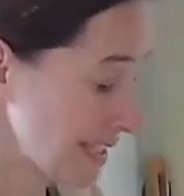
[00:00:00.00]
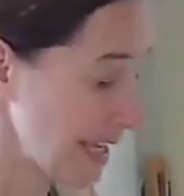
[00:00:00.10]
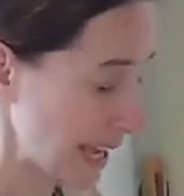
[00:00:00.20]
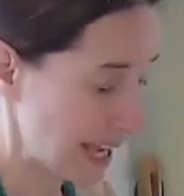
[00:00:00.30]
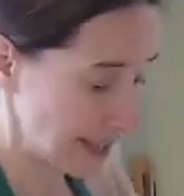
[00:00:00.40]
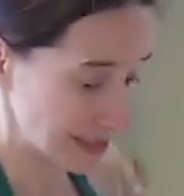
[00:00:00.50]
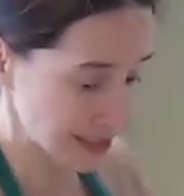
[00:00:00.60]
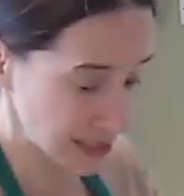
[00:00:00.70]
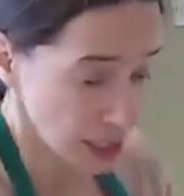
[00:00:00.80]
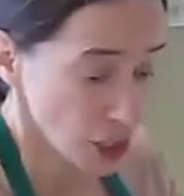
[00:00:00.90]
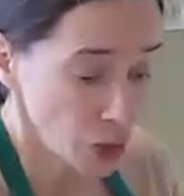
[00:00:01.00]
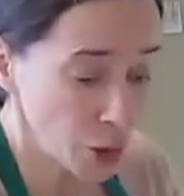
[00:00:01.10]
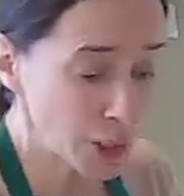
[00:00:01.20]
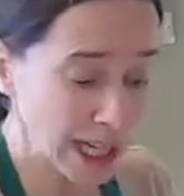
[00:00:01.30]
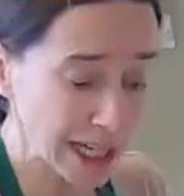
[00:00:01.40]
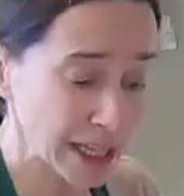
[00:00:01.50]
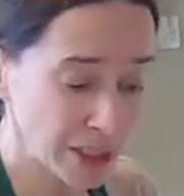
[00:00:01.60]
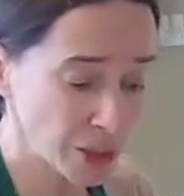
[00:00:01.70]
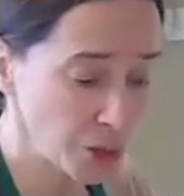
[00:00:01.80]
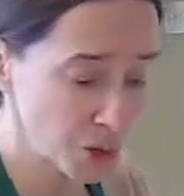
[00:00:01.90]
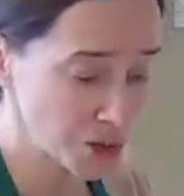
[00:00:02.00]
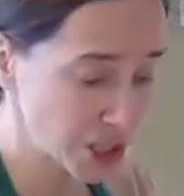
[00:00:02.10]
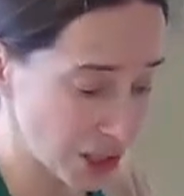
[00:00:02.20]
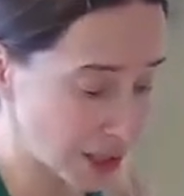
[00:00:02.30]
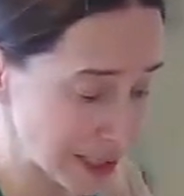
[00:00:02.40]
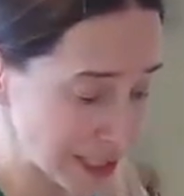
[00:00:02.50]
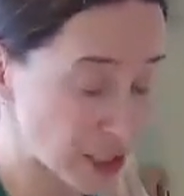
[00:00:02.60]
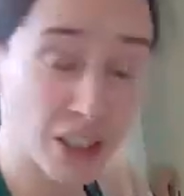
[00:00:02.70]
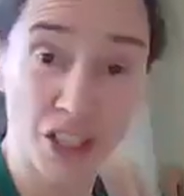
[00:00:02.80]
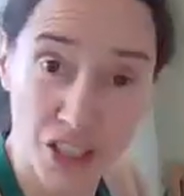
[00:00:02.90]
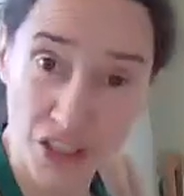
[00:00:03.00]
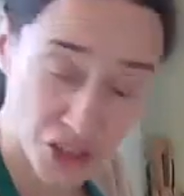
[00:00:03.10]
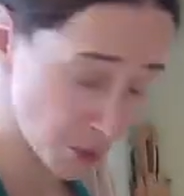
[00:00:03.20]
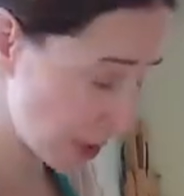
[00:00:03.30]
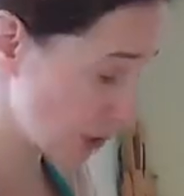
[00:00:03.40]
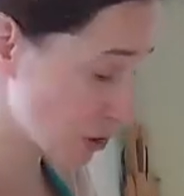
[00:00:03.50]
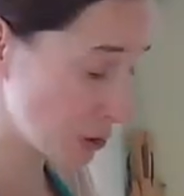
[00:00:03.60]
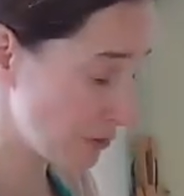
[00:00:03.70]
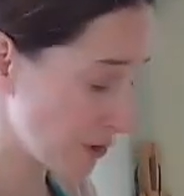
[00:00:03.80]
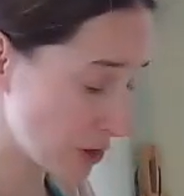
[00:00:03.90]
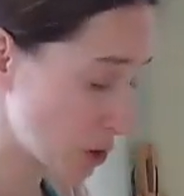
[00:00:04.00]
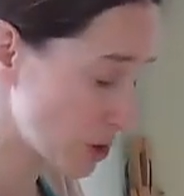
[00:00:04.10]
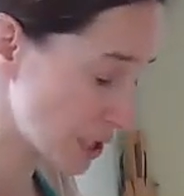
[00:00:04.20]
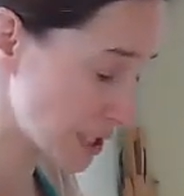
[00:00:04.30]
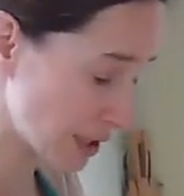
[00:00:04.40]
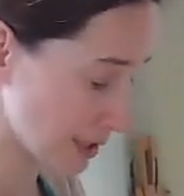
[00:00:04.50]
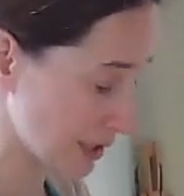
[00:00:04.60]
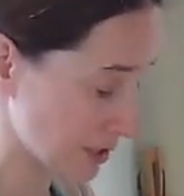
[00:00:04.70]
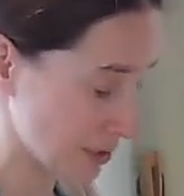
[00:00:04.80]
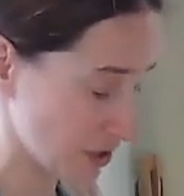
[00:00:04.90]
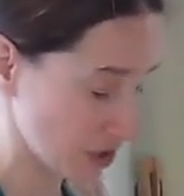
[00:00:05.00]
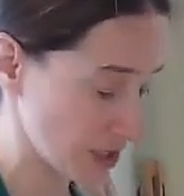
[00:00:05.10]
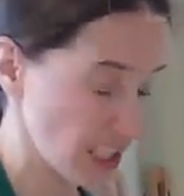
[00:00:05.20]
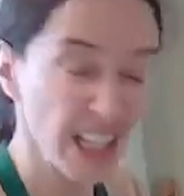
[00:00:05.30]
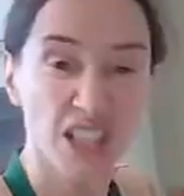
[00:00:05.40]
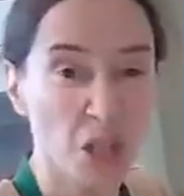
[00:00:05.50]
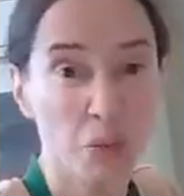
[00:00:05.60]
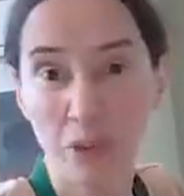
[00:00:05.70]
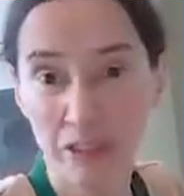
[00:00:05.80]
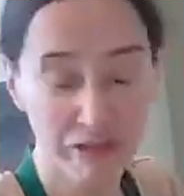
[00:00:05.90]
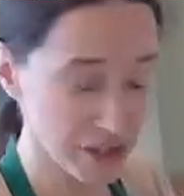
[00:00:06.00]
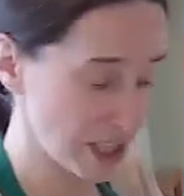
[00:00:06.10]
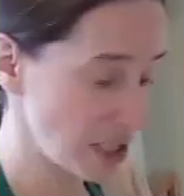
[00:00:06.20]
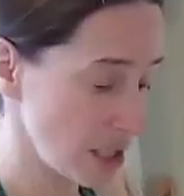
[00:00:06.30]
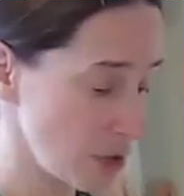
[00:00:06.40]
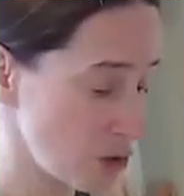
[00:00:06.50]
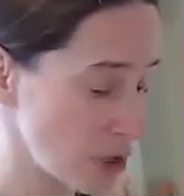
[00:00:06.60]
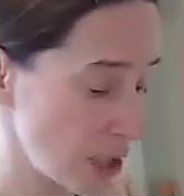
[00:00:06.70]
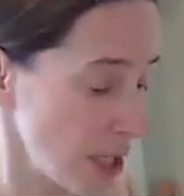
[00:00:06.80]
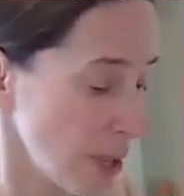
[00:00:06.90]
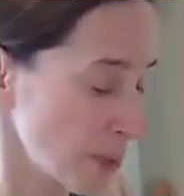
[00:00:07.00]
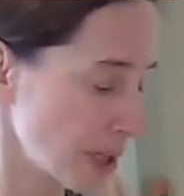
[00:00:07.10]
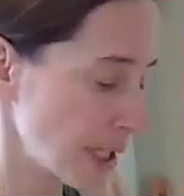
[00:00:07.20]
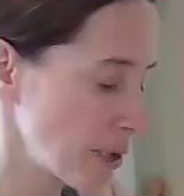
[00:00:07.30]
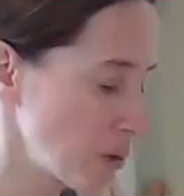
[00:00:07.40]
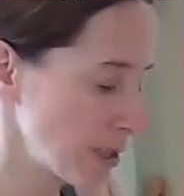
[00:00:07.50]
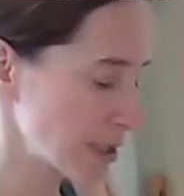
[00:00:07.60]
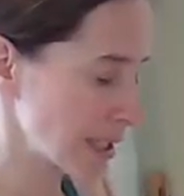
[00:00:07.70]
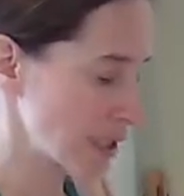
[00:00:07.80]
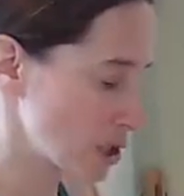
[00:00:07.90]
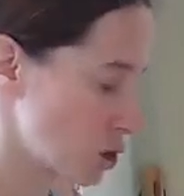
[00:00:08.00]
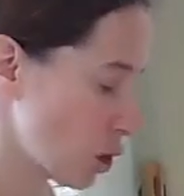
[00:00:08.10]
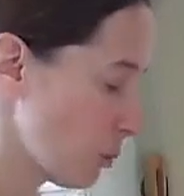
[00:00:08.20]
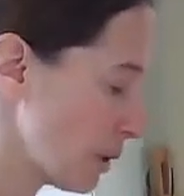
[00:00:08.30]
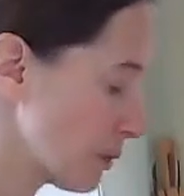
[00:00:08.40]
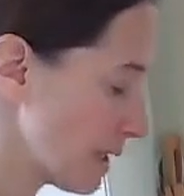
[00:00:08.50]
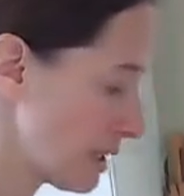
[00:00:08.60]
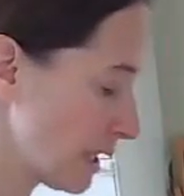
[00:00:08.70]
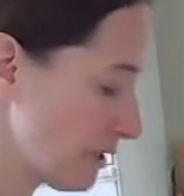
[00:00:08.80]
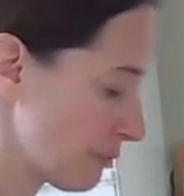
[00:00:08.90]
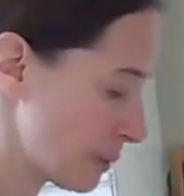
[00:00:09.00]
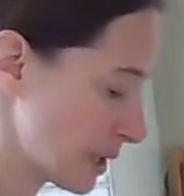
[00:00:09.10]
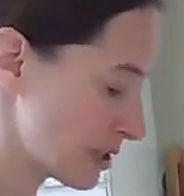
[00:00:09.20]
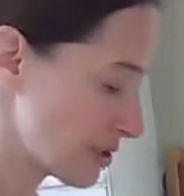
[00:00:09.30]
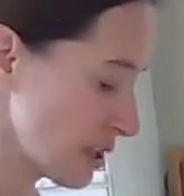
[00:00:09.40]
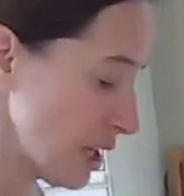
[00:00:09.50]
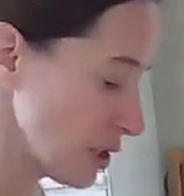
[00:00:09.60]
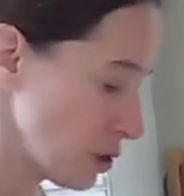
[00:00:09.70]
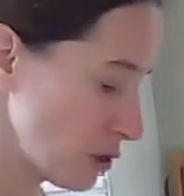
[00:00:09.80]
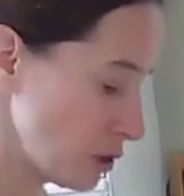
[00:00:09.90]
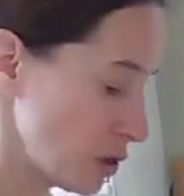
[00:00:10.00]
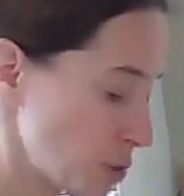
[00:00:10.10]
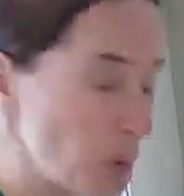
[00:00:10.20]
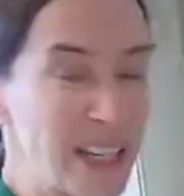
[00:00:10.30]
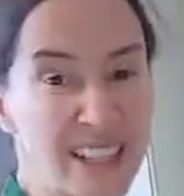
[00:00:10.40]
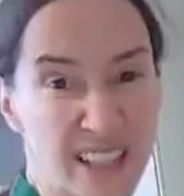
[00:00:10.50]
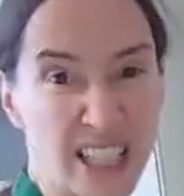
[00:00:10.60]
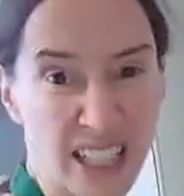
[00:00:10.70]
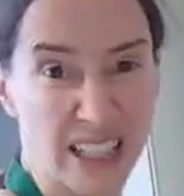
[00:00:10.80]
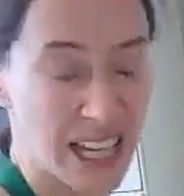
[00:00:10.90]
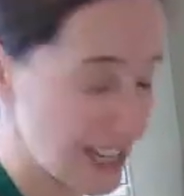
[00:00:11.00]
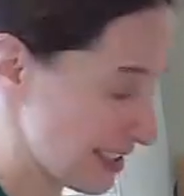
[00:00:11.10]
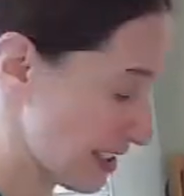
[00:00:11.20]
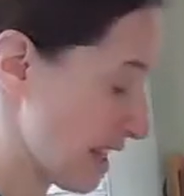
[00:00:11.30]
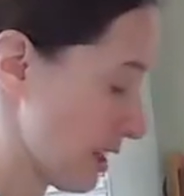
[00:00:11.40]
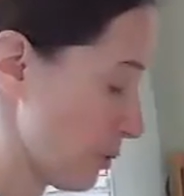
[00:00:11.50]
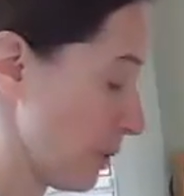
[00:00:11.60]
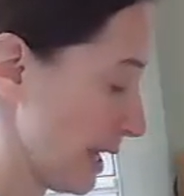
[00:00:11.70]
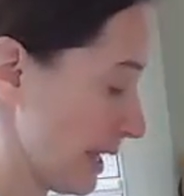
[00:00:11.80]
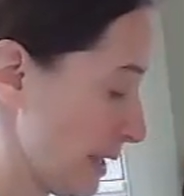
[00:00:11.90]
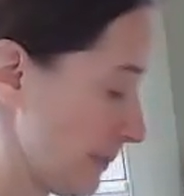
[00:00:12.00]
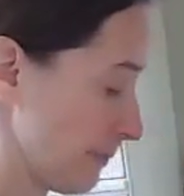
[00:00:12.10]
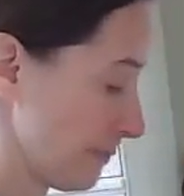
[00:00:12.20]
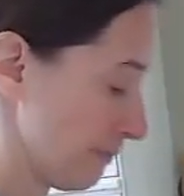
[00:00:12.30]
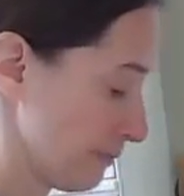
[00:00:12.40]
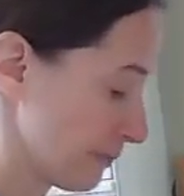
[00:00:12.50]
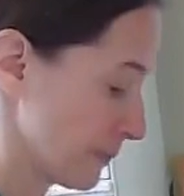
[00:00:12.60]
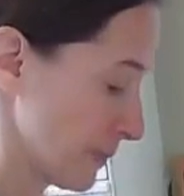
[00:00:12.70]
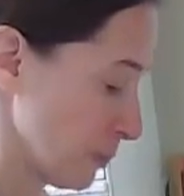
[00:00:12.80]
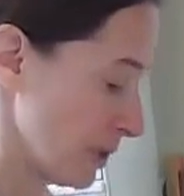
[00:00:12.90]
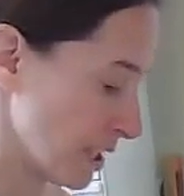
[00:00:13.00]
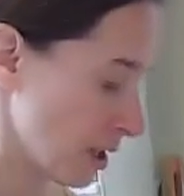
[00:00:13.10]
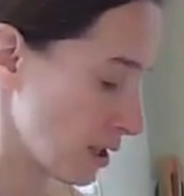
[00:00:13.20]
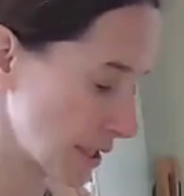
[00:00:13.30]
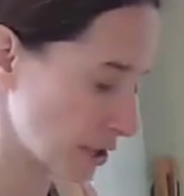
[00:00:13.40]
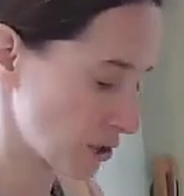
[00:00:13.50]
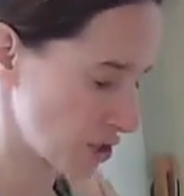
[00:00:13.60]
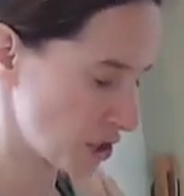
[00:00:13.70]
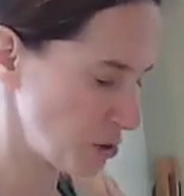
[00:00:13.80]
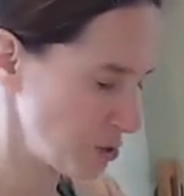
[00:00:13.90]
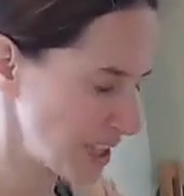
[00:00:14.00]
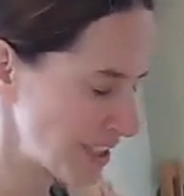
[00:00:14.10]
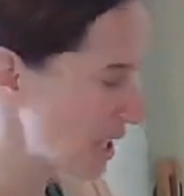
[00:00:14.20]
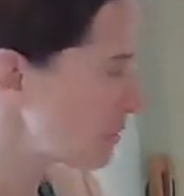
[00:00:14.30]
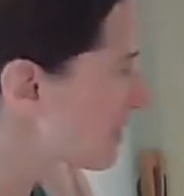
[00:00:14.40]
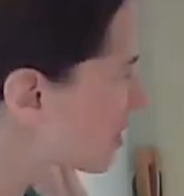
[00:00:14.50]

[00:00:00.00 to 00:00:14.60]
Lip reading: Yes, you can use garlic crushers as well. So if you've got a garlic crusher, don't be afraid to use it. But I always like to chop it with a knife because you're wasting less that way. With the garlic crusher, you always end up with